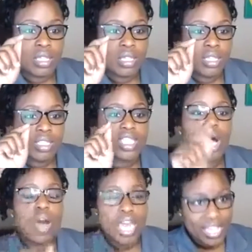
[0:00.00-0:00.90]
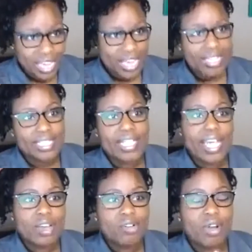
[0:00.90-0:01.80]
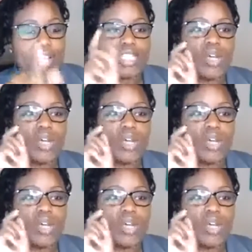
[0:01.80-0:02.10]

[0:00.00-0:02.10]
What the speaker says: So, and yes, that's correct.